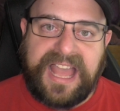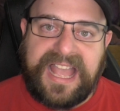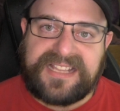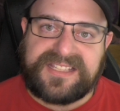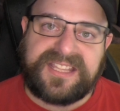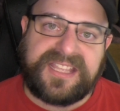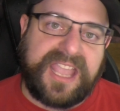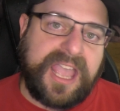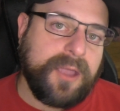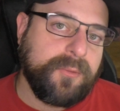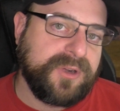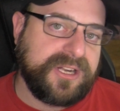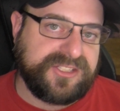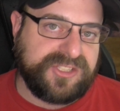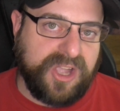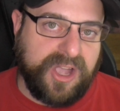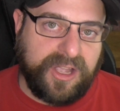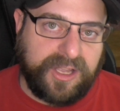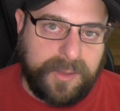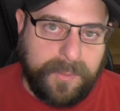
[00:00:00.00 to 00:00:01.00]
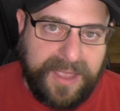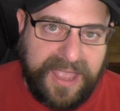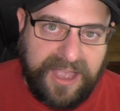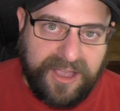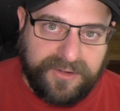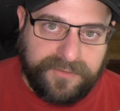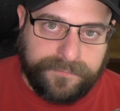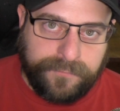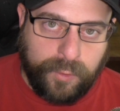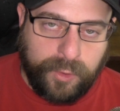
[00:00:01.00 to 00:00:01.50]
the last thing I want to talk
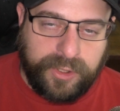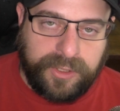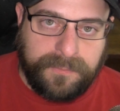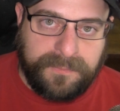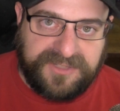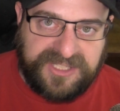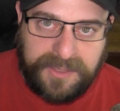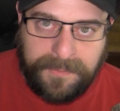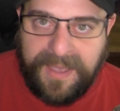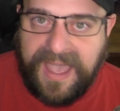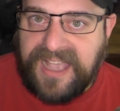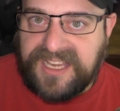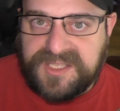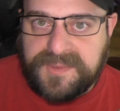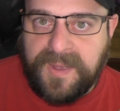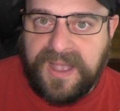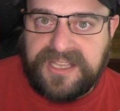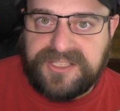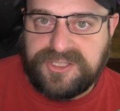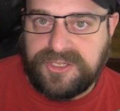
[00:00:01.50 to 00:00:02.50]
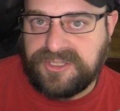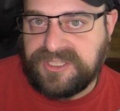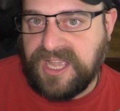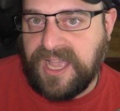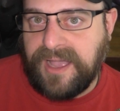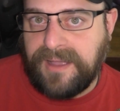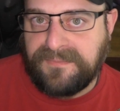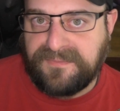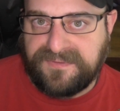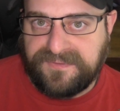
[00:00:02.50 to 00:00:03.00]
about to maximize your
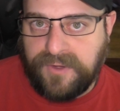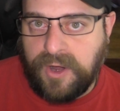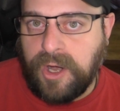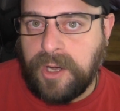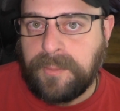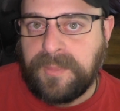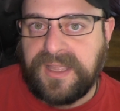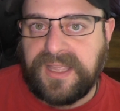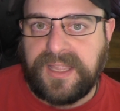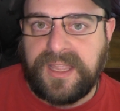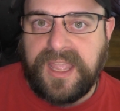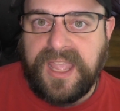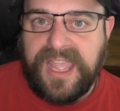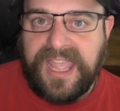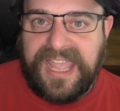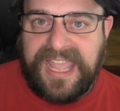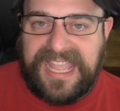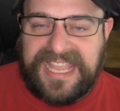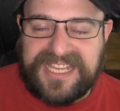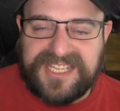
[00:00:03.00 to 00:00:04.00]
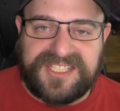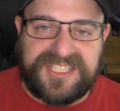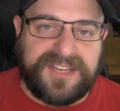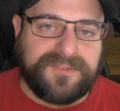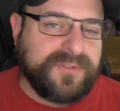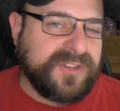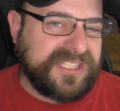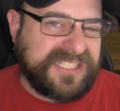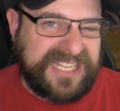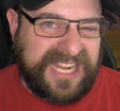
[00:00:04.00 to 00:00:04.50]
time farming is
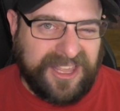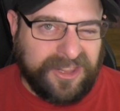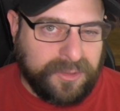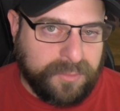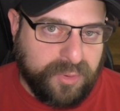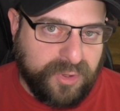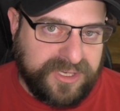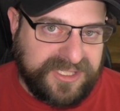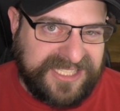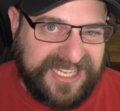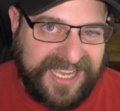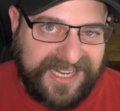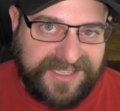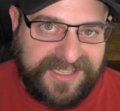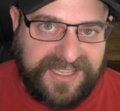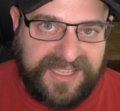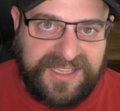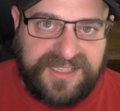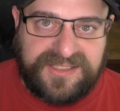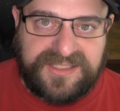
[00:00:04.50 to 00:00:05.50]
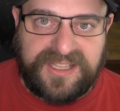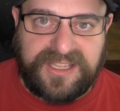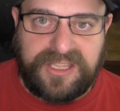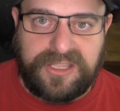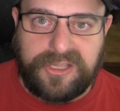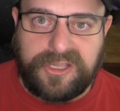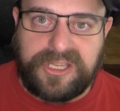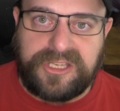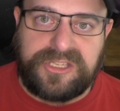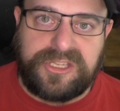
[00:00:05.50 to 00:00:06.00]
different teleport techniques
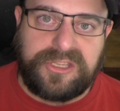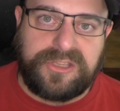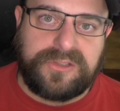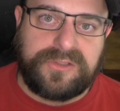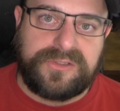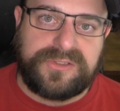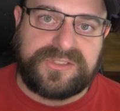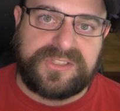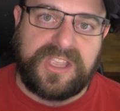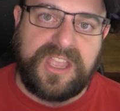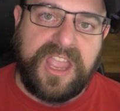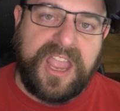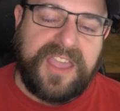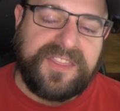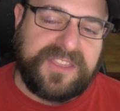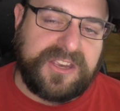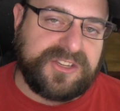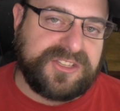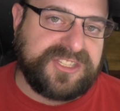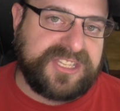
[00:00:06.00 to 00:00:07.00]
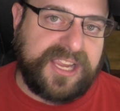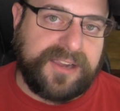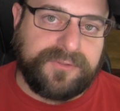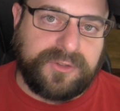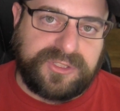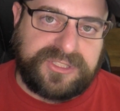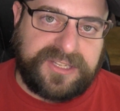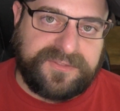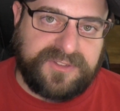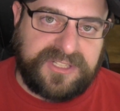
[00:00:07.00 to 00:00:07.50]
that you can use. There's
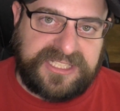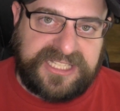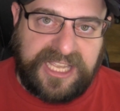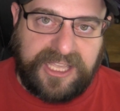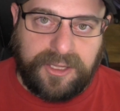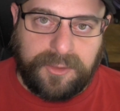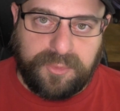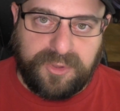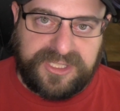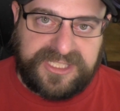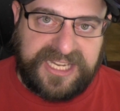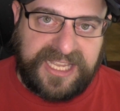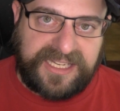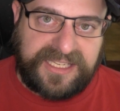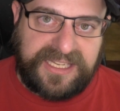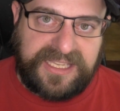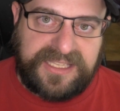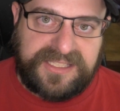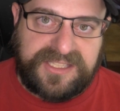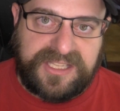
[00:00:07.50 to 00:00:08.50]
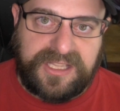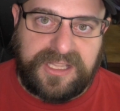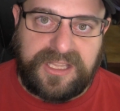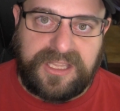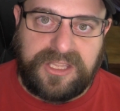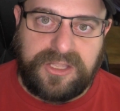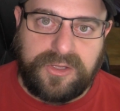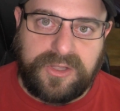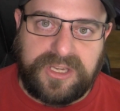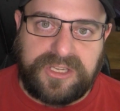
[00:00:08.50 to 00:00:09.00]
several different teleport techniques
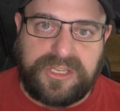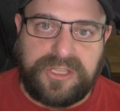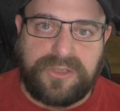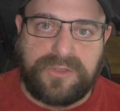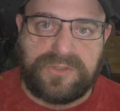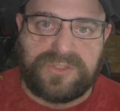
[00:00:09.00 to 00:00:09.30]
that you can